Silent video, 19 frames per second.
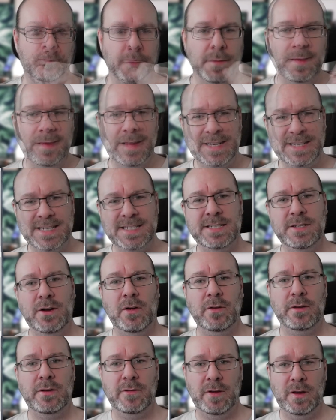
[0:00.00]
This is not
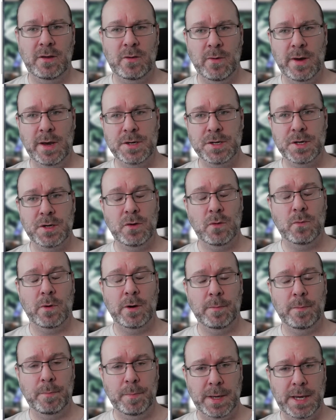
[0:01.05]
the situation you want to
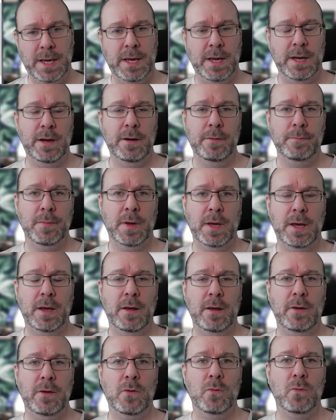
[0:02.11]
be in.
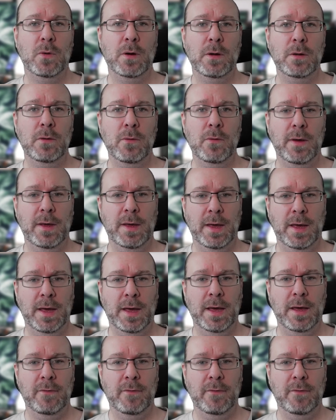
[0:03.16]
You want to have